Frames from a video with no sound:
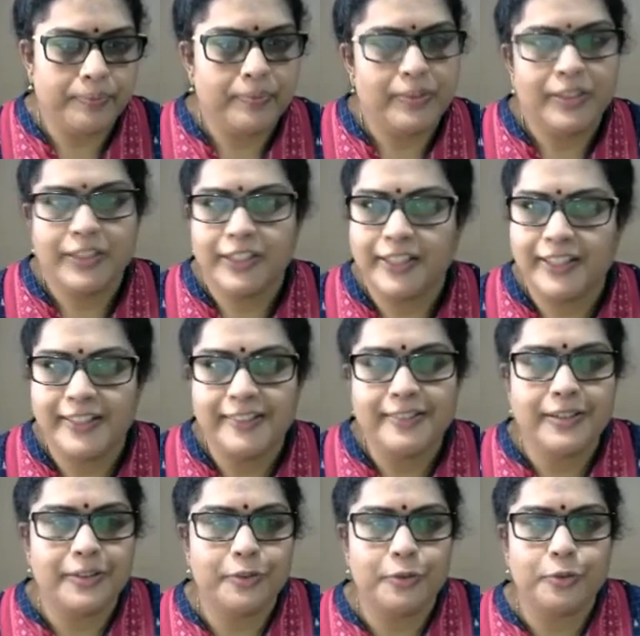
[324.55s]
Yes, there's
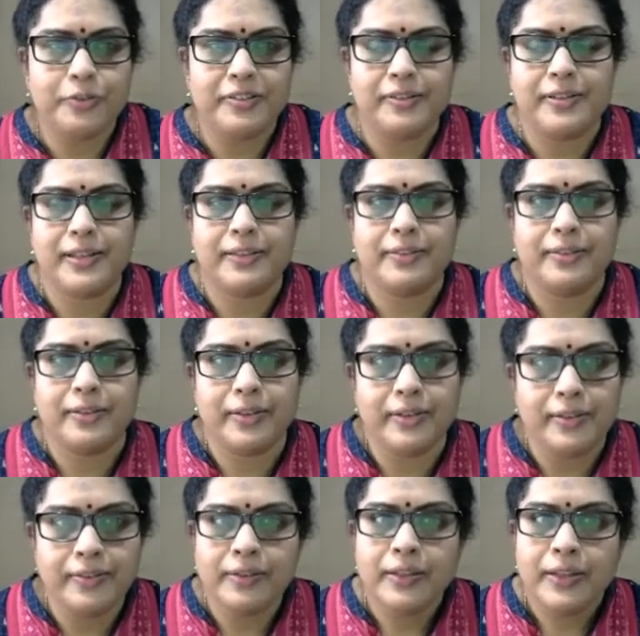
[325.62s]
no syntax errors.
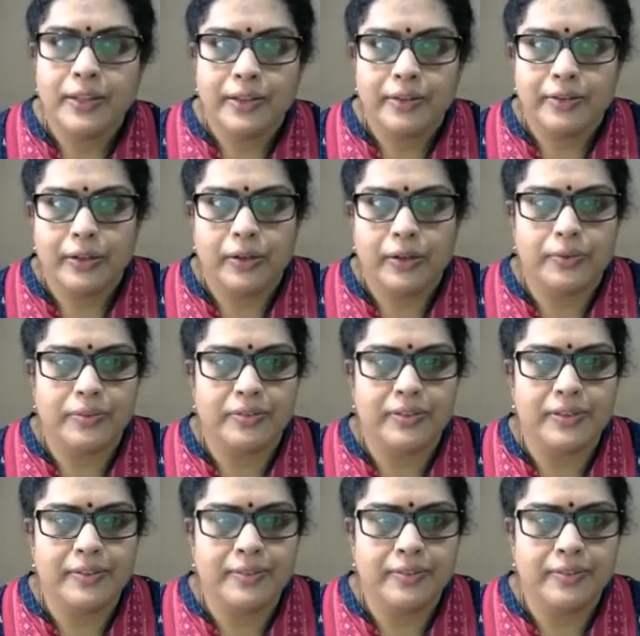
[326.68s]
Close this,